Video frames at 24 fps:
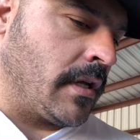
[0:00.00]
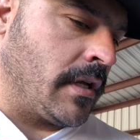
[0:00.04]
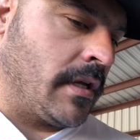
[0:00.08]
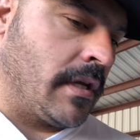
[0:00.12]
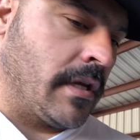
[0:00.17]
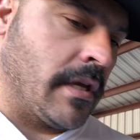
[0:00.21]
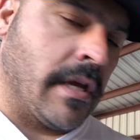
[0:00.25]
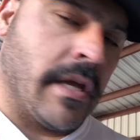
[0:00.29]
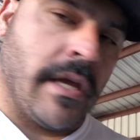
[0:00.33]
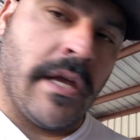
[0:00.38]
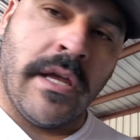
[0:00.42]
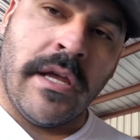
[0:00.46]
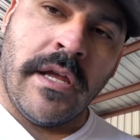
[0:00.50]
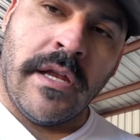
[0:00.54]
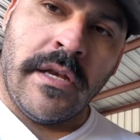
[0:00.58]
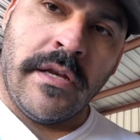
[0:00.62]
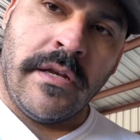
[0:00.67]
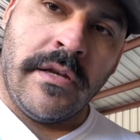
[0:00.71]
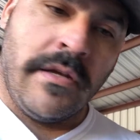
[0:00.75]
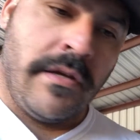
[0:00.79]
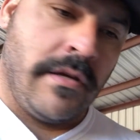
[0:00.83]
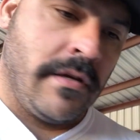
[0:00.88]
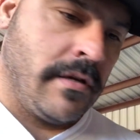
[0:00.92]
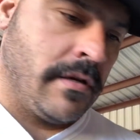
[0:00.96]
And
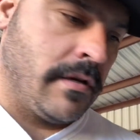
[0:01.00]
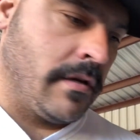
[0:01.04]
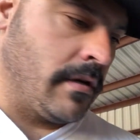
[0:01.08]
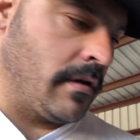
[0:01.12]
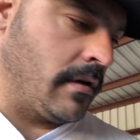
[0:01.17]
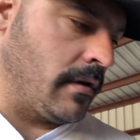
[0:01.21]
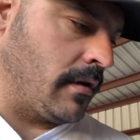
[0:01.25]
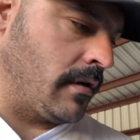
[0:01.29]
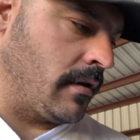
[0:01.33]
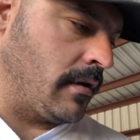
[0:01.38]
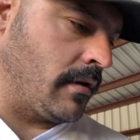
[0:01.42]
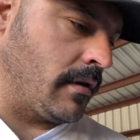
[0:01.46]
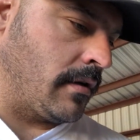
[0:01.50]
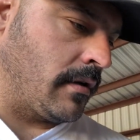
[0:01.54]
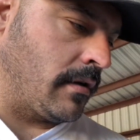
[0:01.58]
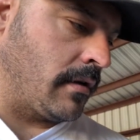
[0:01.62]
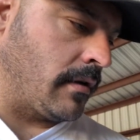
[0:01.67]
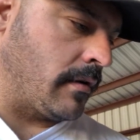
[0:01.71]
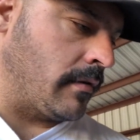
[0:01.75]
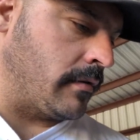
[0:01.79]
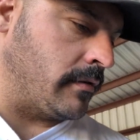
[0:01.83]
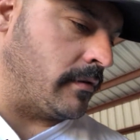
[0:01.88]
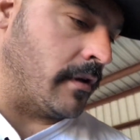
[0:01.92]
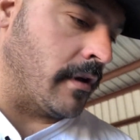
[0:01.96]

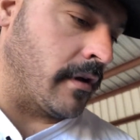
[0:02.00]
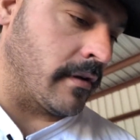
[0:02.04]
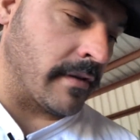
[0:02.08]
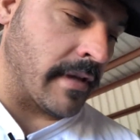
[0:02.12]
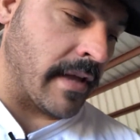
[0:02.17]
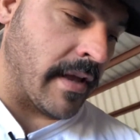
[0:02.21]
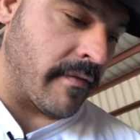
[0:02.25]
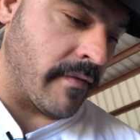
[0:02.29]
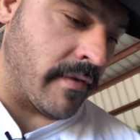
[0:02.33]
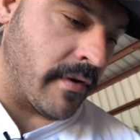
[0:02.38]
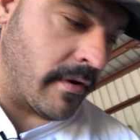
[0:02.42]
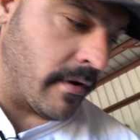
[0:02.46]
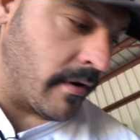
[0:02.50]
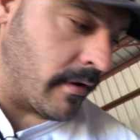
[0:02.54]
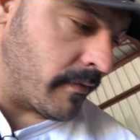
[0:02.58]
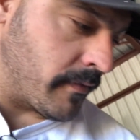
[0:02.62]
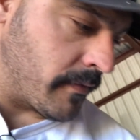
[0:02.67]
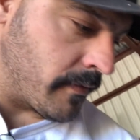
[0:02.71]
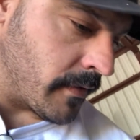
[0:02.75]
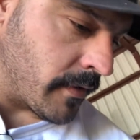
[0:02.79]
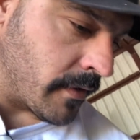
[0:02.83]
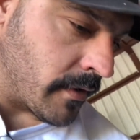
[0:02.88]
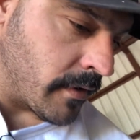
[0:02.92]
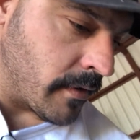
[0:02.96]
as long as I have enough,
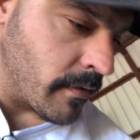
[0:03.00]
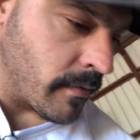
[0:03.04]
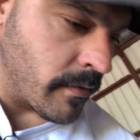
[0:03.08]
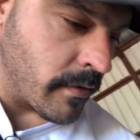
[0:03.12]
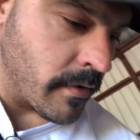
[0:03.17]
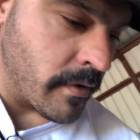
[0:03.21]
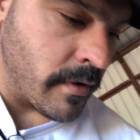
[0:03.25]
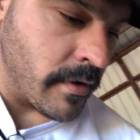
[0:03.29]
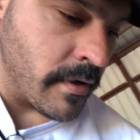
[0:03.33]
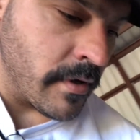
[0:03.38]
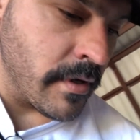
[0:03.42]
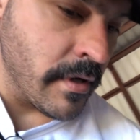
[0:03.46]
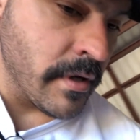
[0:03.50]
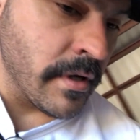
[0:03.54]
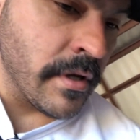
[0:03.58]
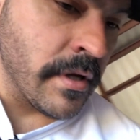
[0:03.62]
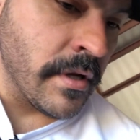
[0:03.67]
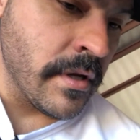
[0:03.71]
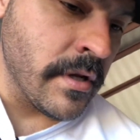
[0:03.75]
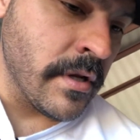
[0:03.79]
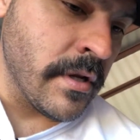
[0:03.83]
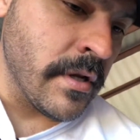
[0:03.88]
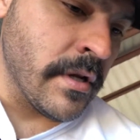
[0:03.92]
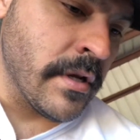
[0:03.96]
I
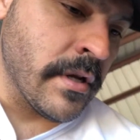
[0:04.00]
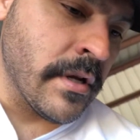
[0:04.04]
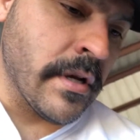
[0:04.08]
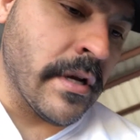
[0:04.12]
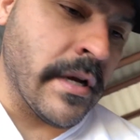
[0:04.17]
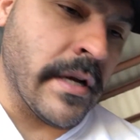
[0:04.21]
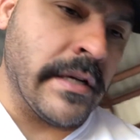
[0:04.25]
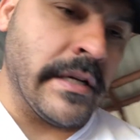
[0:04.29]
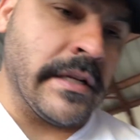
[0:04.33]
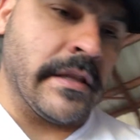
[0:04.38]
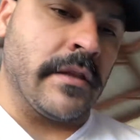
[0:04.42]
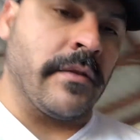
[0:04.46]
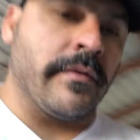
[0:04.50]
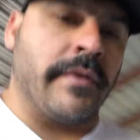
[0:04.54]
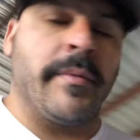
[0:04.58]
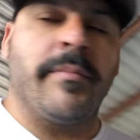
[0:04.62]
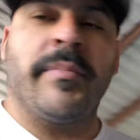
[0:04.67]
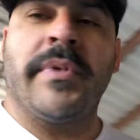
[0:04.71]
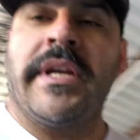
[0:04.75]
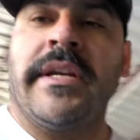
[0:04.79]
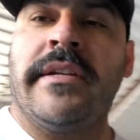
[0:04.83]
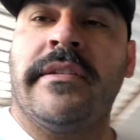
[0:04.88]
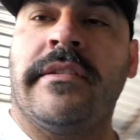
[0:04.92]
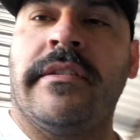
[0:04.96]
need 3
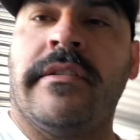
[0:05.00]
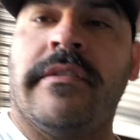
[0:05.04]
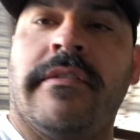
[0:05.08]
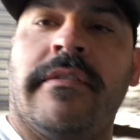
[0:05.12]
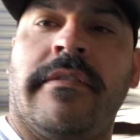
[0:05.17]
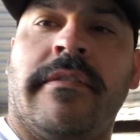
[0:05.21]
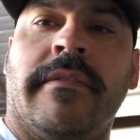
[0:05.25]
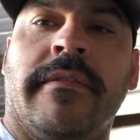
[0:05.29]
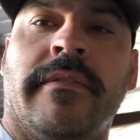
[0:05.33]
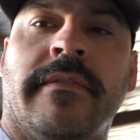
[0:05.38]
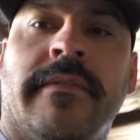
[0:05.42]
pieces.